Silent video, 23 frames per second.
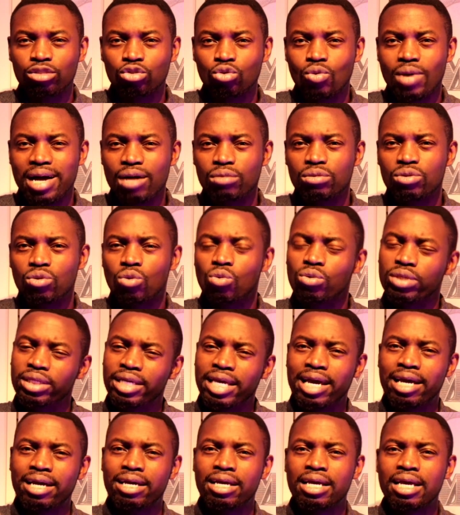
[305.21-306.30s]
So I know,
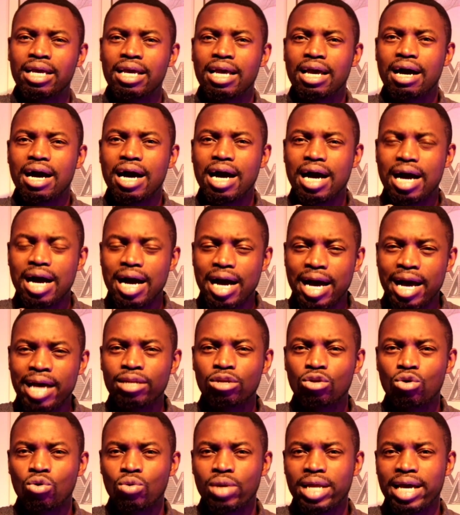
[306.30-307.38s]
yeah, I
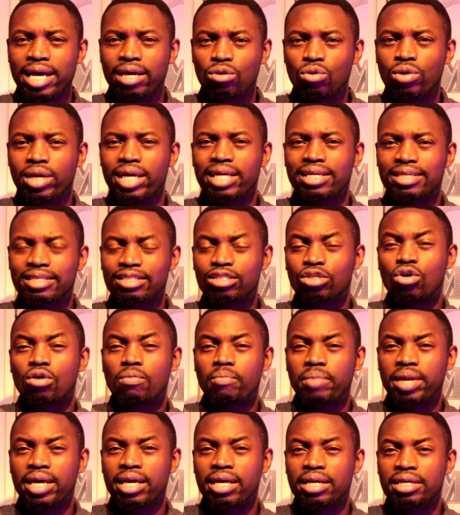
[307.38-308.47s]
know that, okay, this
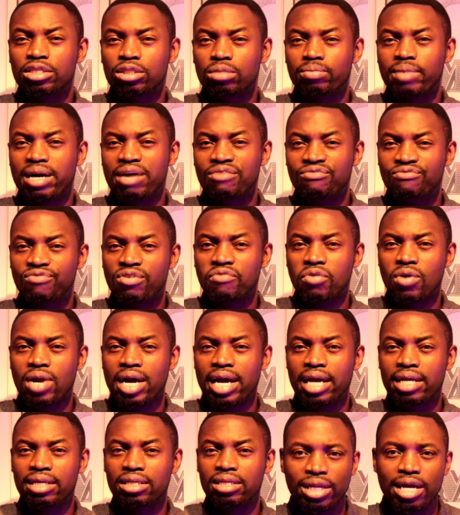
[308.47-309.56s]
company is my
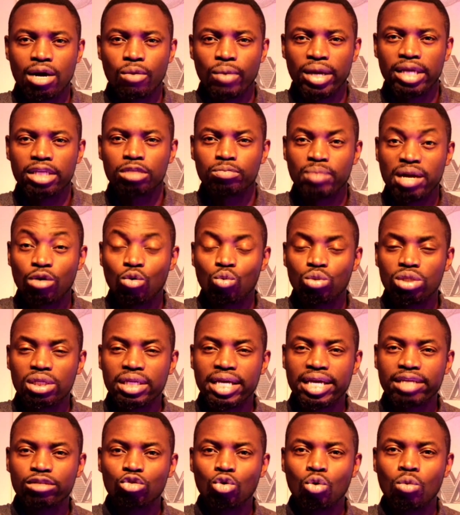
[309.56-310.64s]
favorite, put it that way. It's my golden
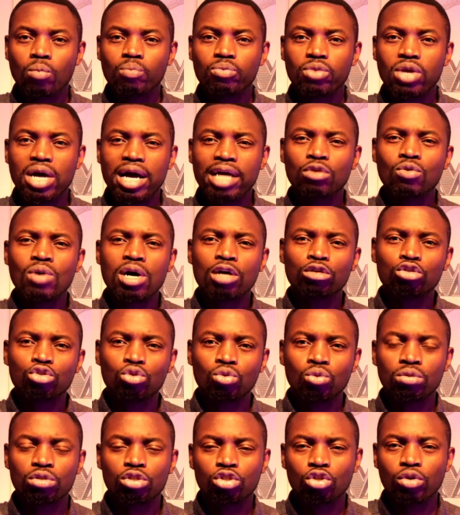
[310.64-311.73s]
egg. So I know how
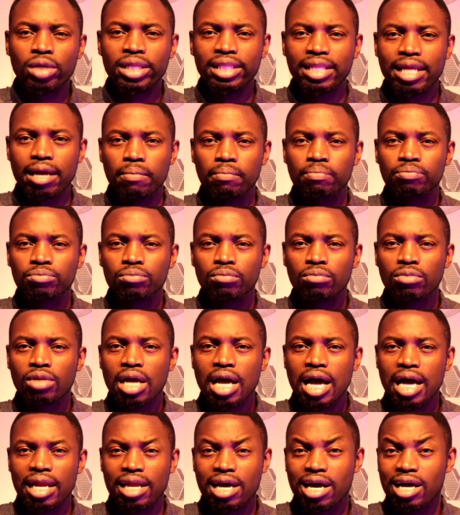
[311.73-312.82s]
to trade them,
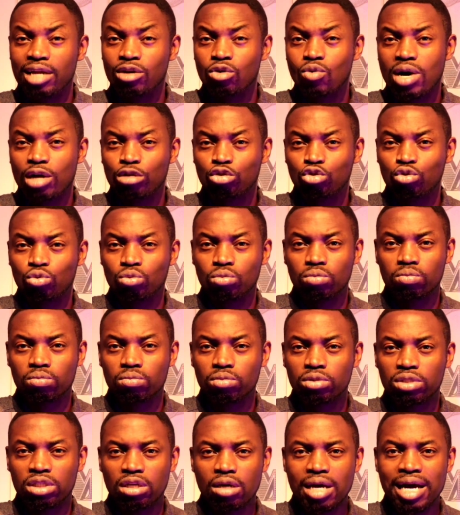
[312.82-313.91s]
and I know how to
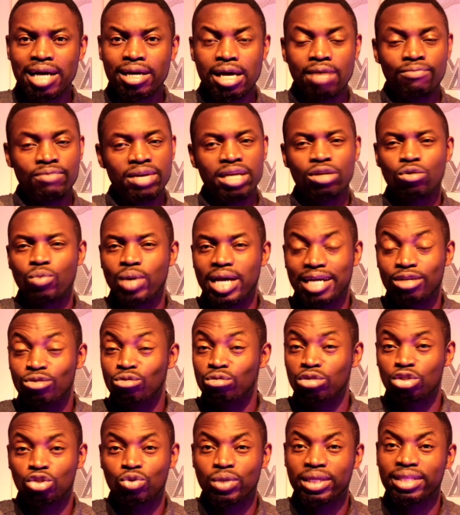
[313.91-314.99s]
say, anyway, I
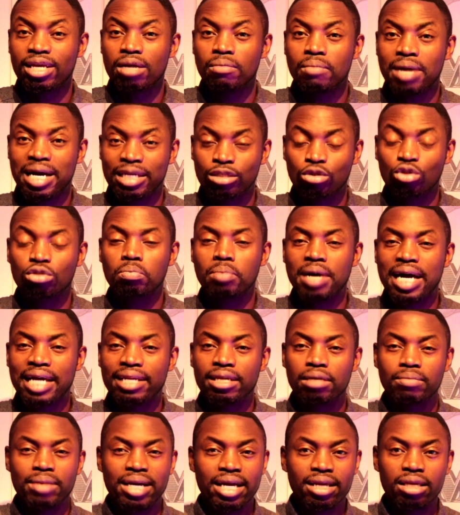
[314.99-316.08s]
don't trade them. I just buy
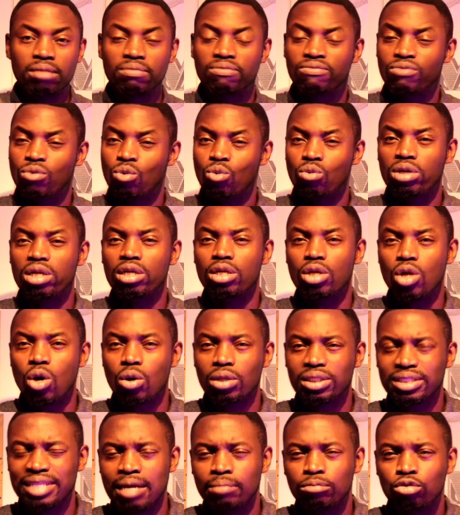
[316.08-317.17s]
them and keep for a
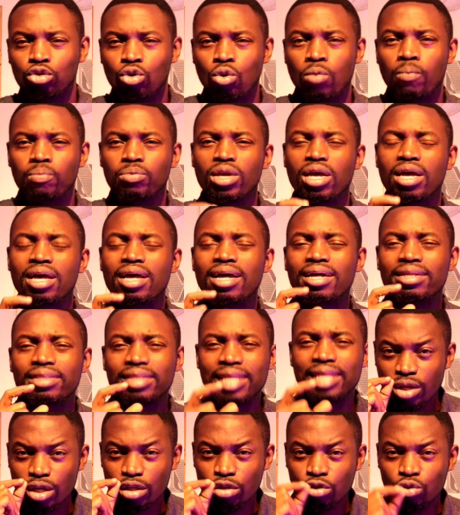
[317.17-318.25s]
long time. So
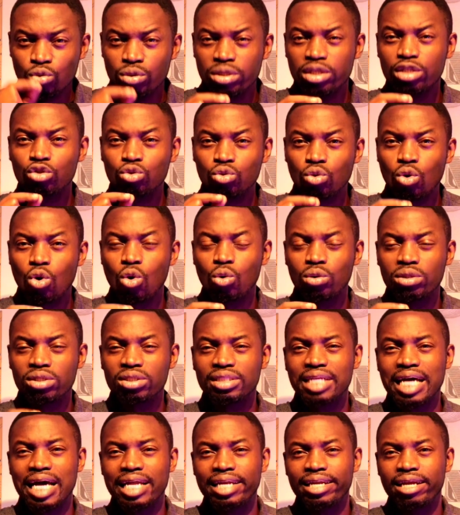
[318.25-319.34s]
you need to
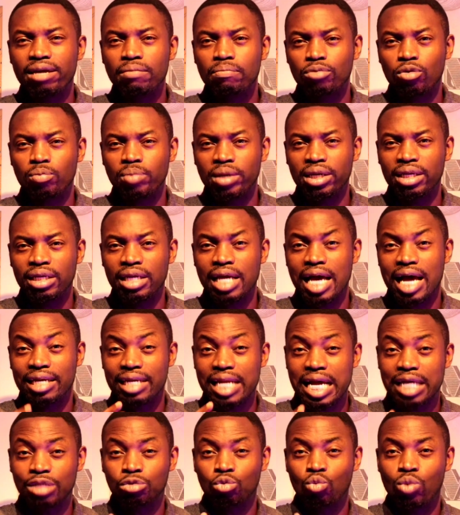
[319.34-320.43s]
understand them properly, and
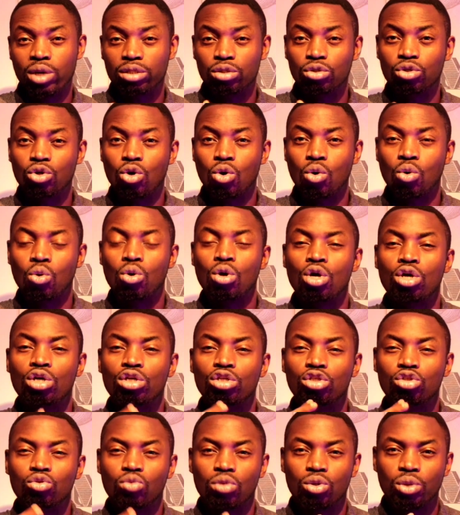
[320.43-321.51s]
that's where you know
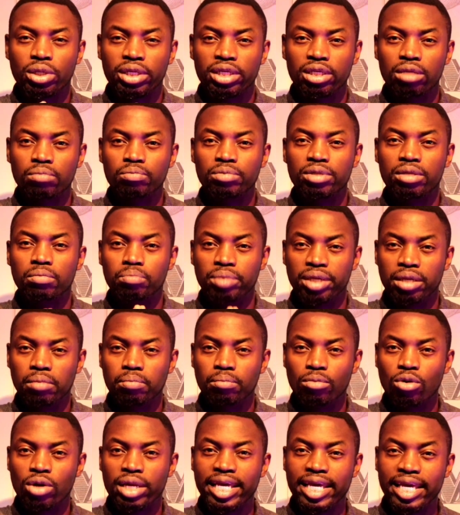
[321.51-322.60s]
you want to keep the
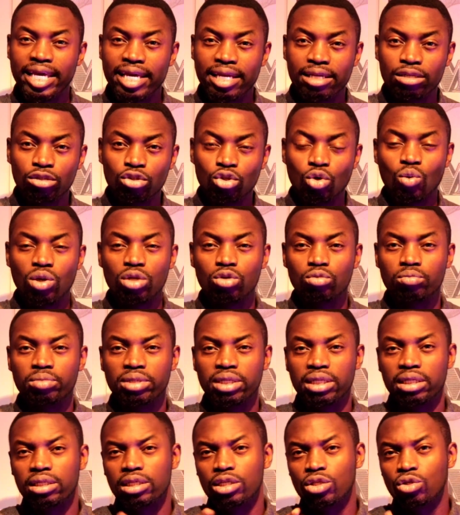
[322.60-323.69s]
big money in. You don't want to
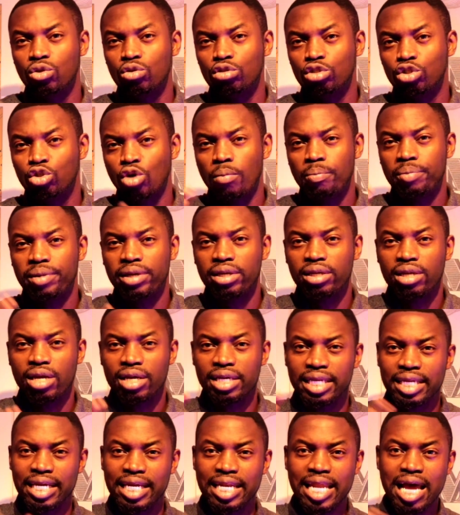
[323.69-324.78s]
be, jumping
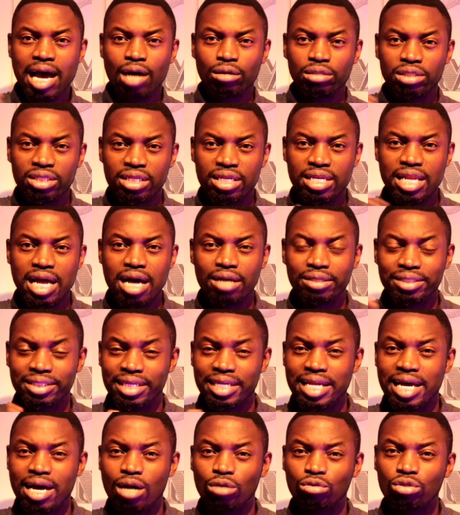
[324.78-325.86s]
in and out, in and out, in
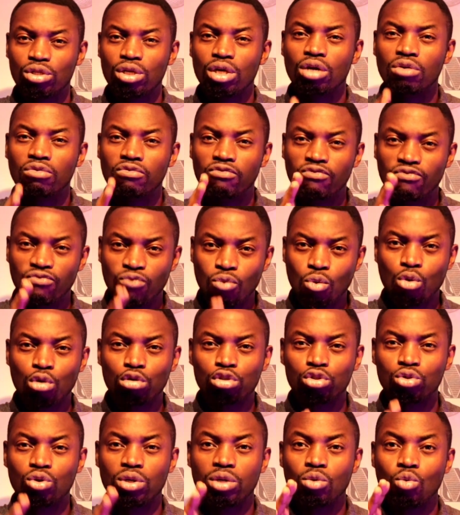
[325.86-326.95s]
and out.
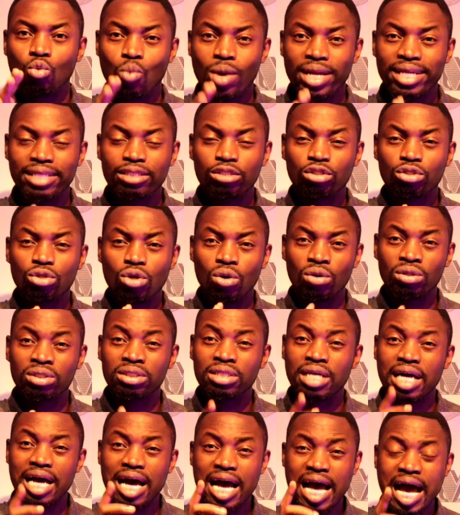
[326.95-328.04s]
Focus on the winning
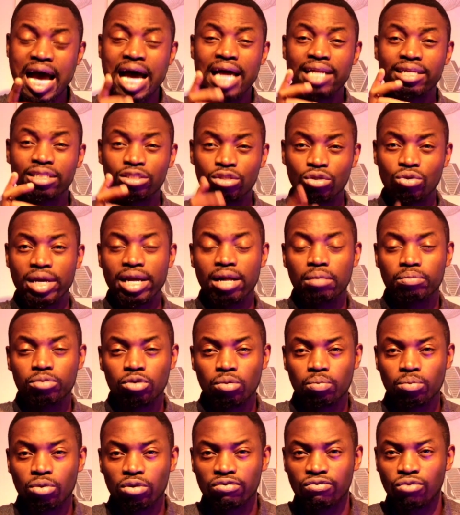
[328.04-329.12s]
stocks, and it's going to help
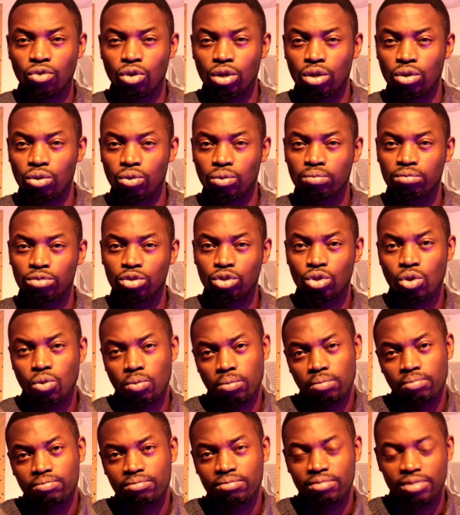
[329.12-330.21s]
your portfolio.
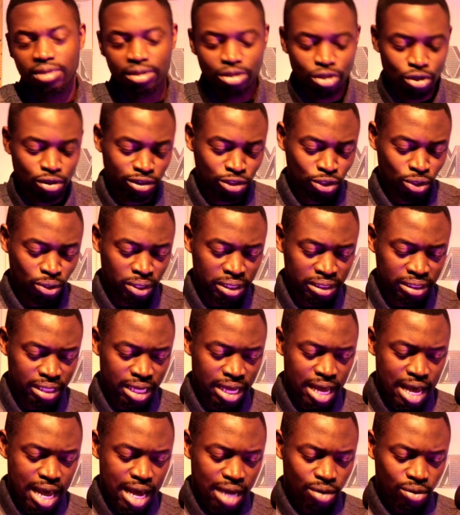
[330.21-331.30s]
So your choice.
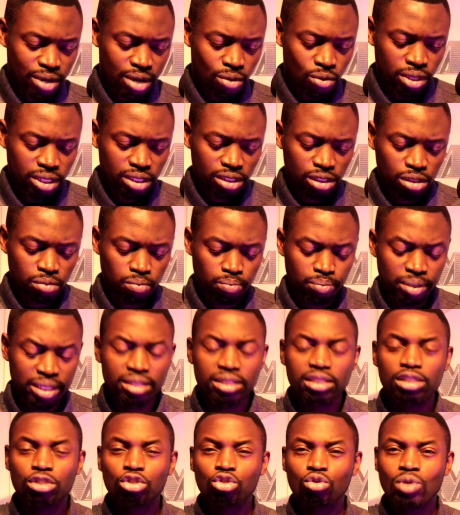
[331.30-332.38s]
Another one is
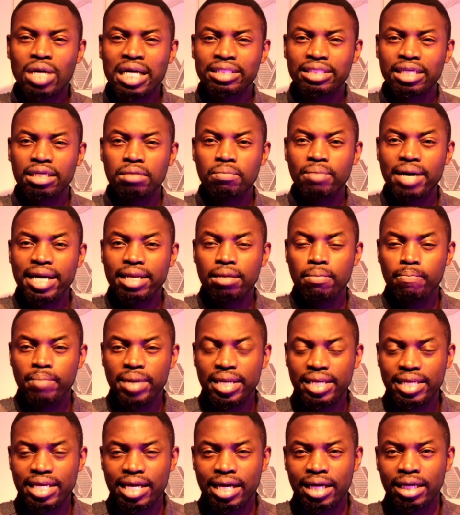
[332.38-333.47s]
being distracted by the
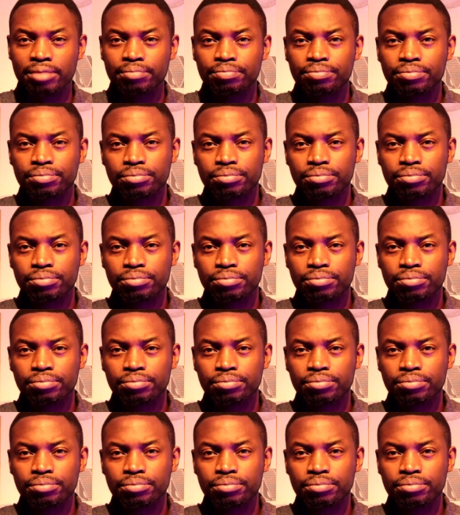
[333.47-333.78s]
media.